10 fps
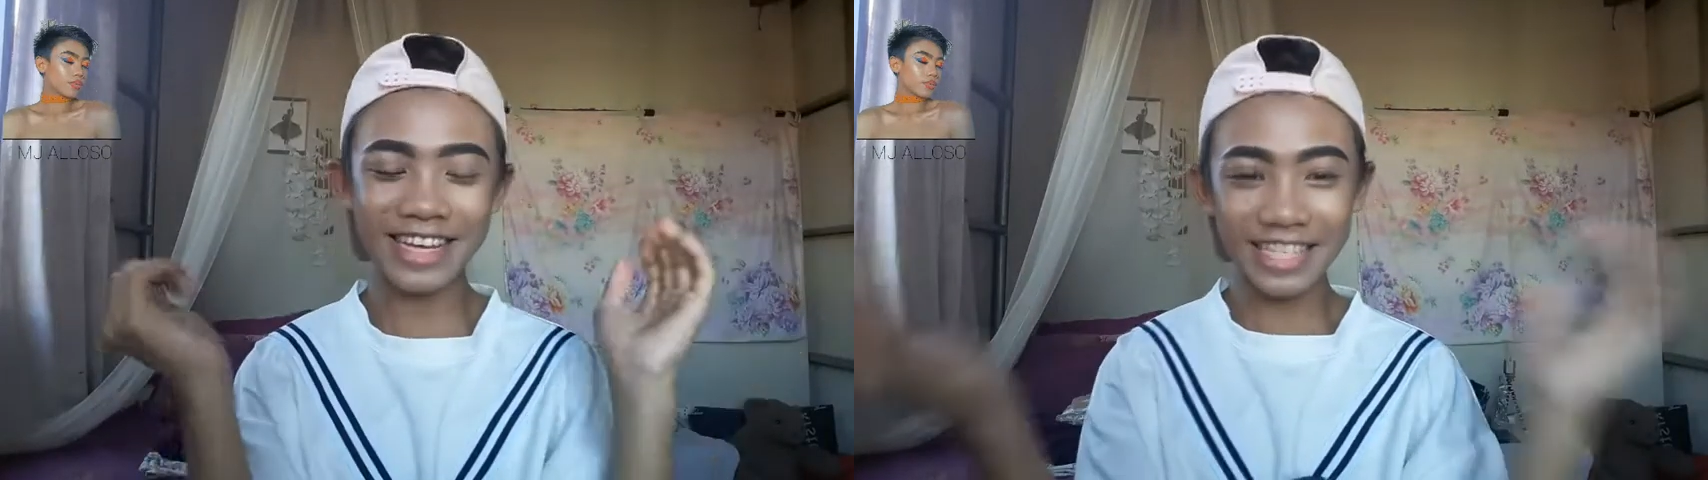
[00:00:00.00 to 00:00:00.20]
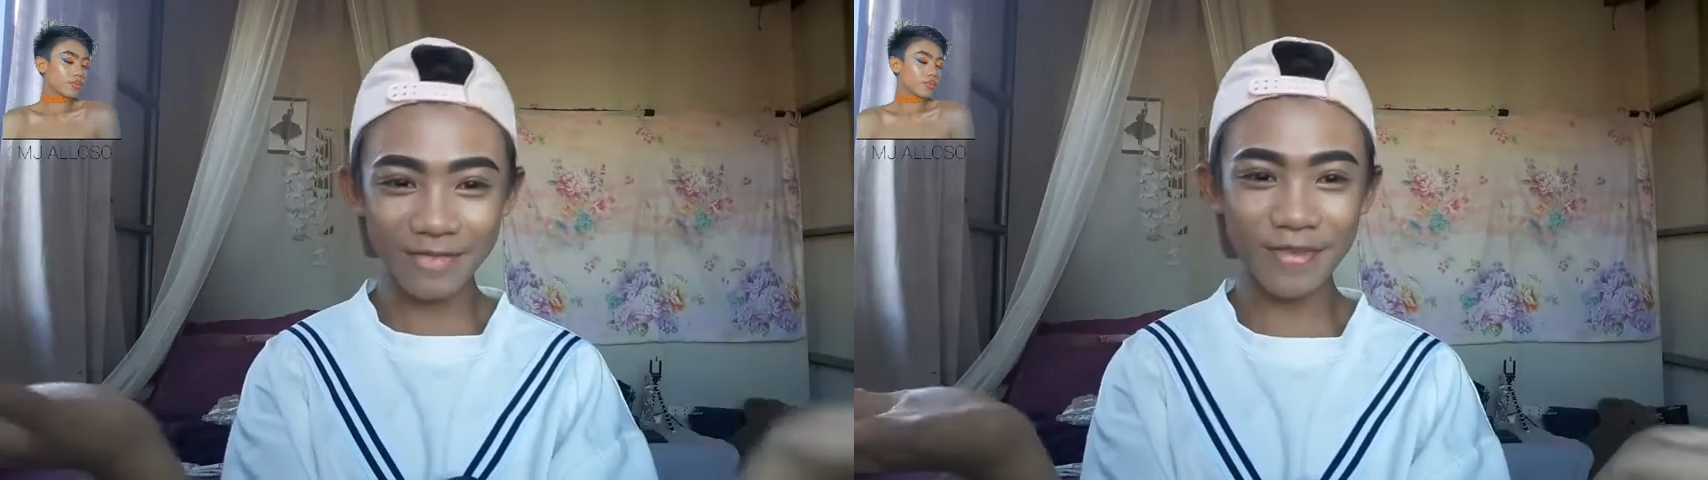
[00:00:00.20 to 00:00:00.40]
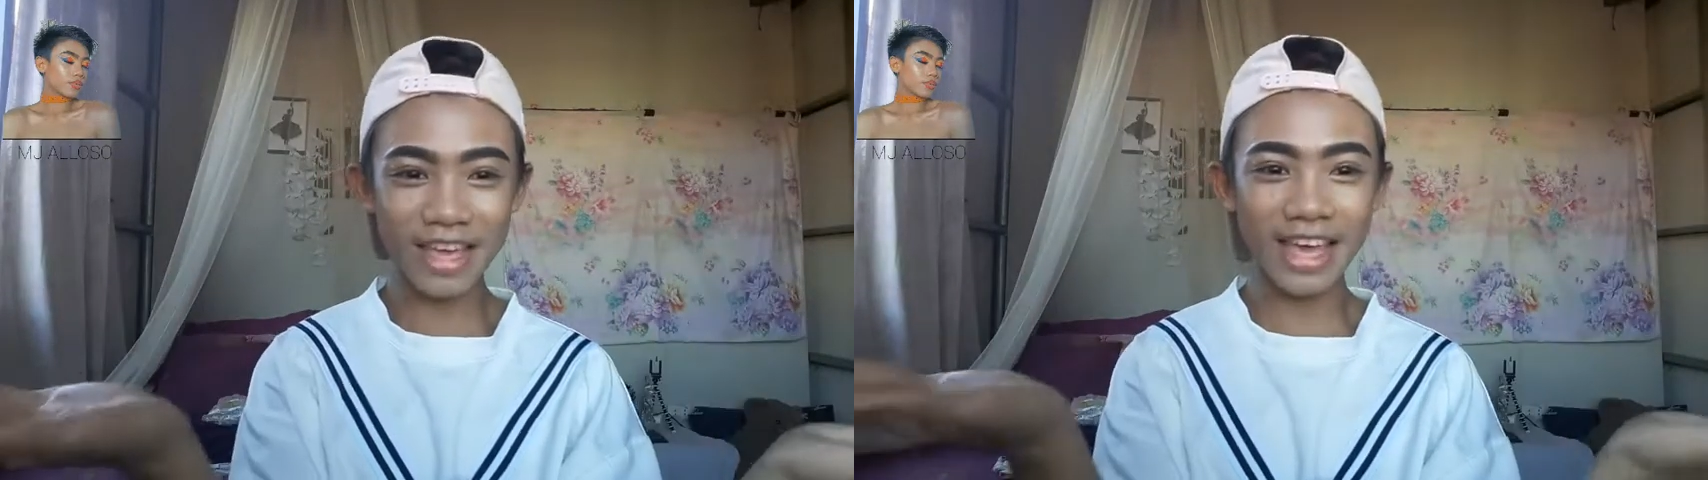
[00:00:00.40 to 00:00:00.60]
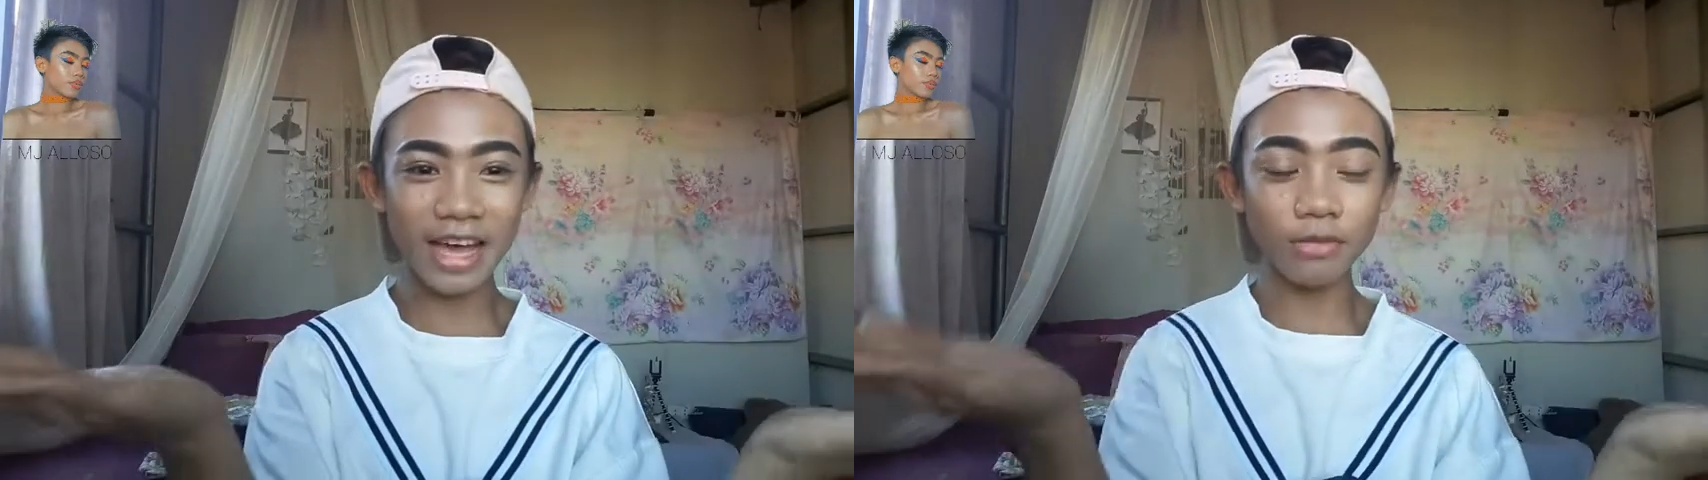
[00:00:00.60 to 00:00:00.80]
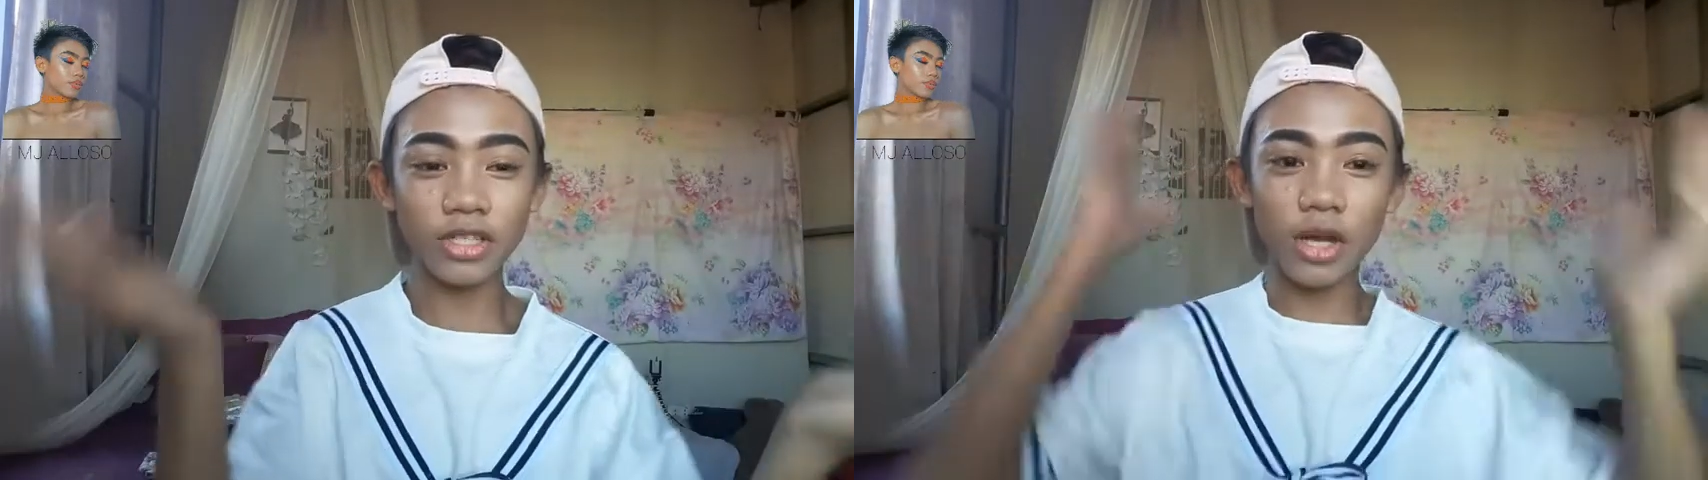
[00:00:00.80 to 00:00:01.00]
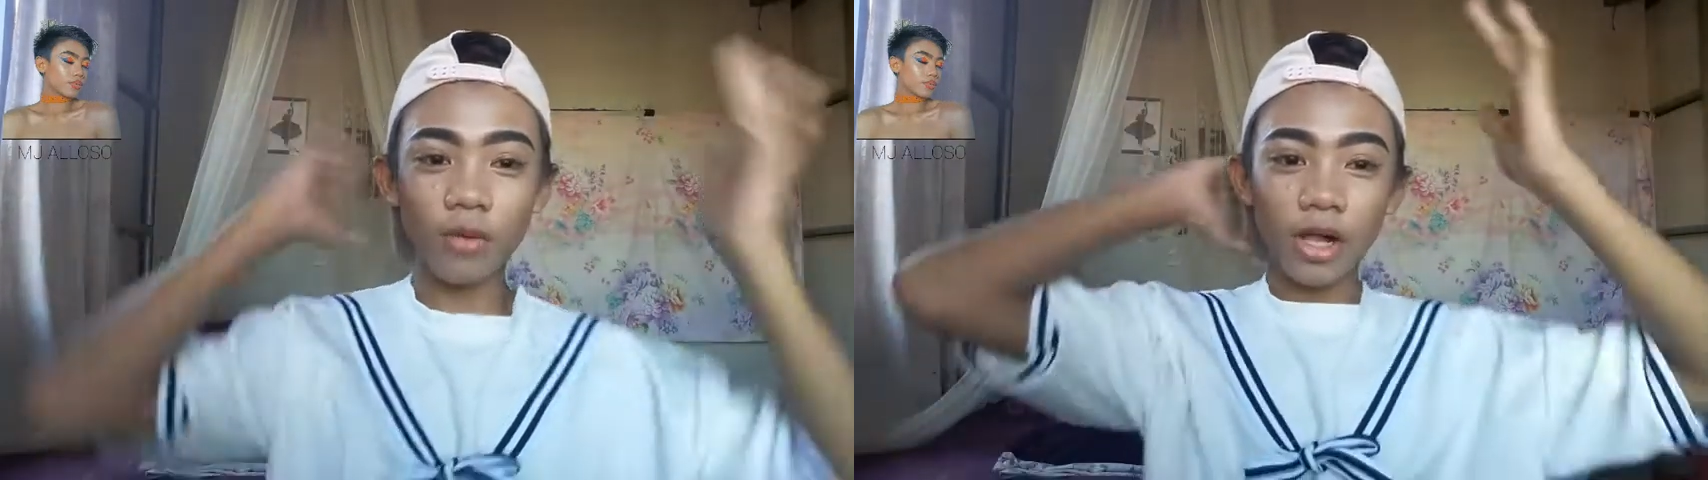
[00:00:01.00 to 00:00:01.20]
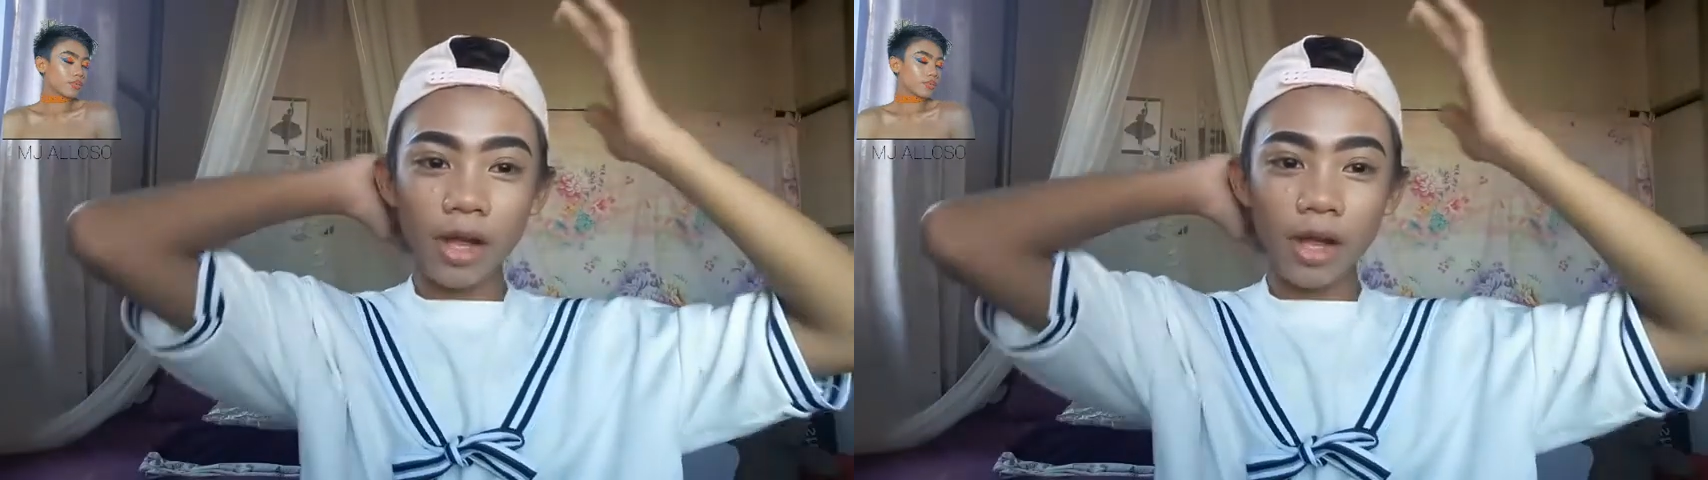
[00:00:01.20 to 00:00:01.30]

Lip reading: it's me, MJ.